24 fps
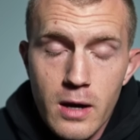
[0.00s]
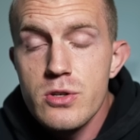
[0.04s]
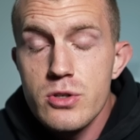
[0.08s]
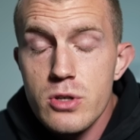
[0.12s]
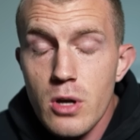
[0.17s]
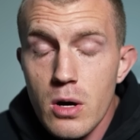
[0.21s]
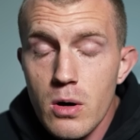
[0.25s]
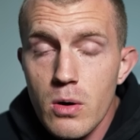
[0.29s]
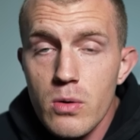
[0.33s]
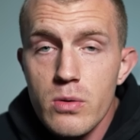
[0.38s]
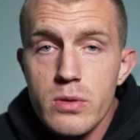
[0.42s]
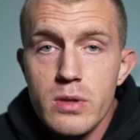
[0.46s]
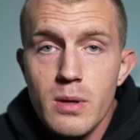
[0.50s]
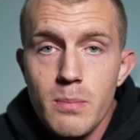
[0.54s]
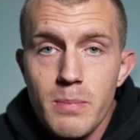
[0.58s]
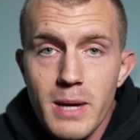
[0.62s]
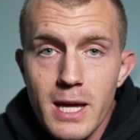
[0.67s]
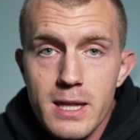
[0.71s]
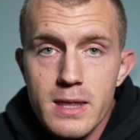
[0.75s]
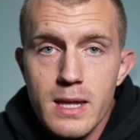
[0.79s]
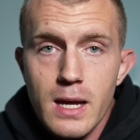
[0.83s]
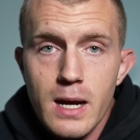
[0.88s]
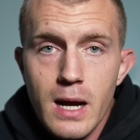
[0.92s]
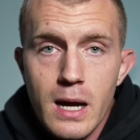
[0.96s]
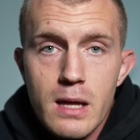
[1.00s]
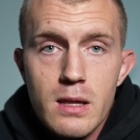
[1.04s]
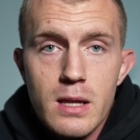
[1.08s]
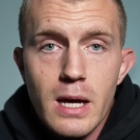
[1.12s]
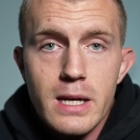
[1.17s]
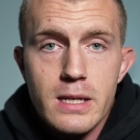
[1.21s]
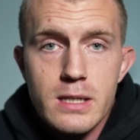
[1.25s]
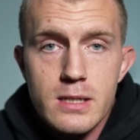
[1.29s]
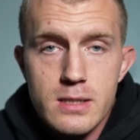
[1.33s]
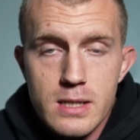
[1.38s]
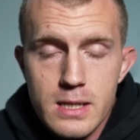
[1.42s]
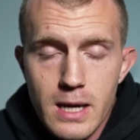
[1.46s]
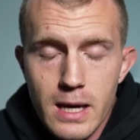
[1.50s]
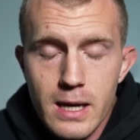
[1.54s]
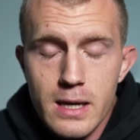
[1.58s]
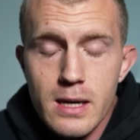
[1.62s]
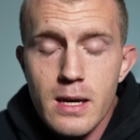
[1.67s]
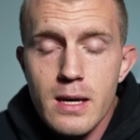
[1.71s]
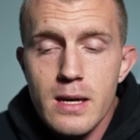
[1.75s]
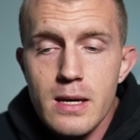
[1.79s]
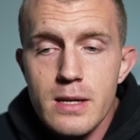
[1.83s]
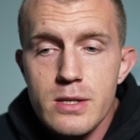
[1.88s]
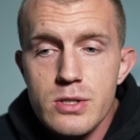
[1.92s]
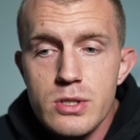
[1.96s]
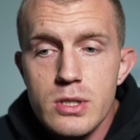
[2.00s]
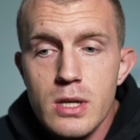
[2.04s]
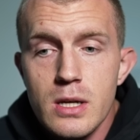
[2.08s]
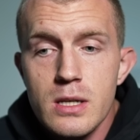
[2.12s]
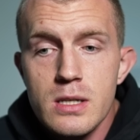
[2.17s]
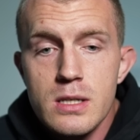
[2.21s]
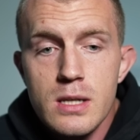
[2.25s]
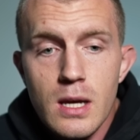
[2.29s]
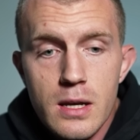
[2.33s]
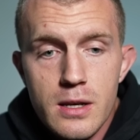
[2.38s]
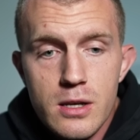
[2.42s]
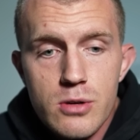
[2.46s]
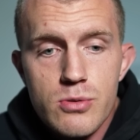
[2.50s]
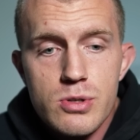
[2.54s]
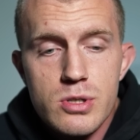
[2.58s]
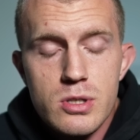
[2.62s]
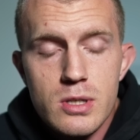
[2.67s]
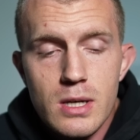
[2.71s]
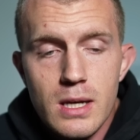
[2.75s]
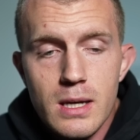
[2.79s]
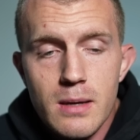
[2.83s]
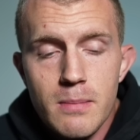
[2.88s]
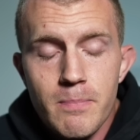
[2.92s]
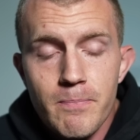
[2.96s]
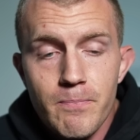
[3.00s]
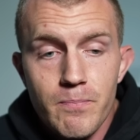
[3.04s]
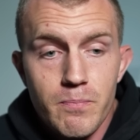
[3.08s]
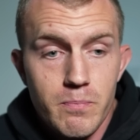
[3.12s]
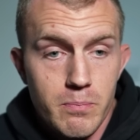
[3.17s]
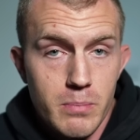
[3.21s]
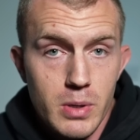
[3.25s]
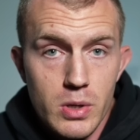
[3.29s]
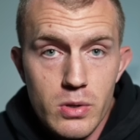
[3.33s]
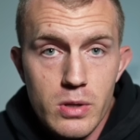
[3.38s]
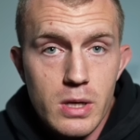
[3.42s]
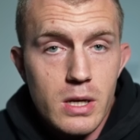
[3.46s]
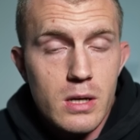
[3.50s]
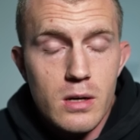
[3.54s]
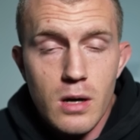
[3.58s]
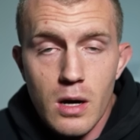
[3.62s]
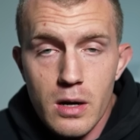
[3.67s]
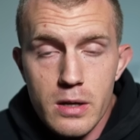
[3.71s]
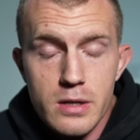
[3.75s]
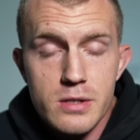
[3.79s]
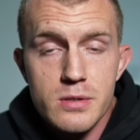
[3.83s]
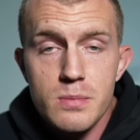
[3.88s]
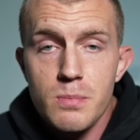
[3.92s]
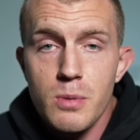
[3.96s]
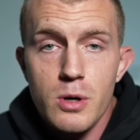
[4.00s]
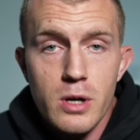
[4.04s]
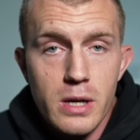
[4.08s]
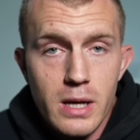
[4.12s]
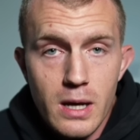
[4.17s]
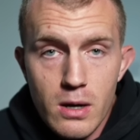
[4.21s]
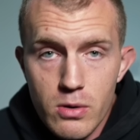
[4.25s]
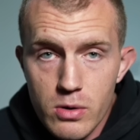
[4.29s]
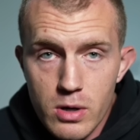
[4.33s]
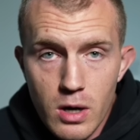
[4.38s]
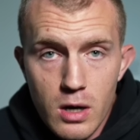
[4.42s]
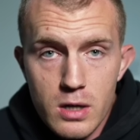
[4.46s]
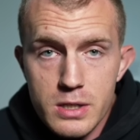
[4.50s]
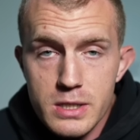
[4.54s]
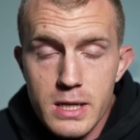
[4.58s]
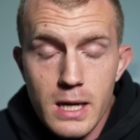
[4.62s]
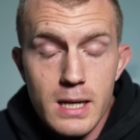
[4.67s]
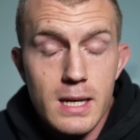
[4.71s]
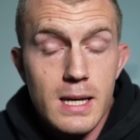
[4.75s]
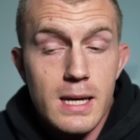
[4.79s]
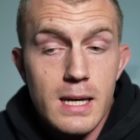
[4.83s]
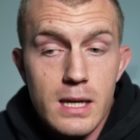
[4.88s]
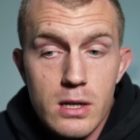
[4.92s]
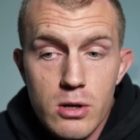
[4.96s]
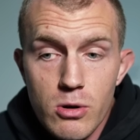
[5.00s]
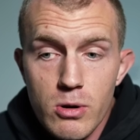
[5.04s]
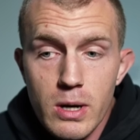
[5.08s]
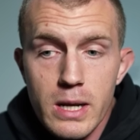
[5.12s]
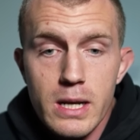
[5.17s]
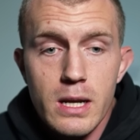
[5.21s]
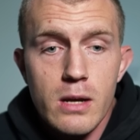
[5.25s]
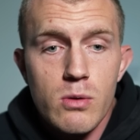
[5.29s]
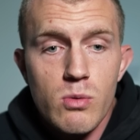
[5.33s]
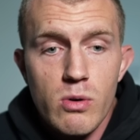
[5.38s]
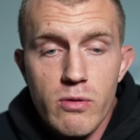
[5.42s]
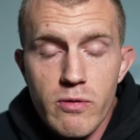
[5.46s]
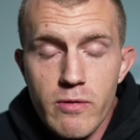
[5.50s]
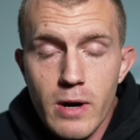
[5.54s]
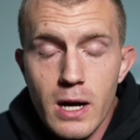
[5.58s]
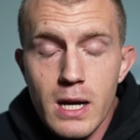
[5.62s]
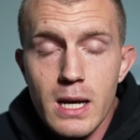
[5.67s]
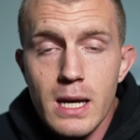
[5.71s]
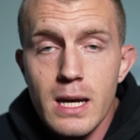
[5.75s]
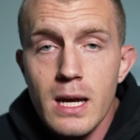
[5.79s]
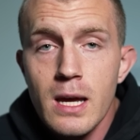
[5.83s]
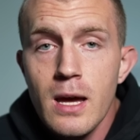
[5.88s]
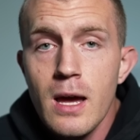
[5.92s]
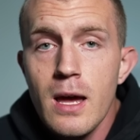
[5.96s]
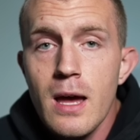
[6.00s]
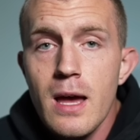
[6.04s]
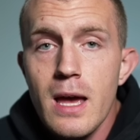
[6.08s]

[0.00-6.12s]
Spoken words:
So the bet that I like to take is continuously building an audience, putting out content, iterating, refining,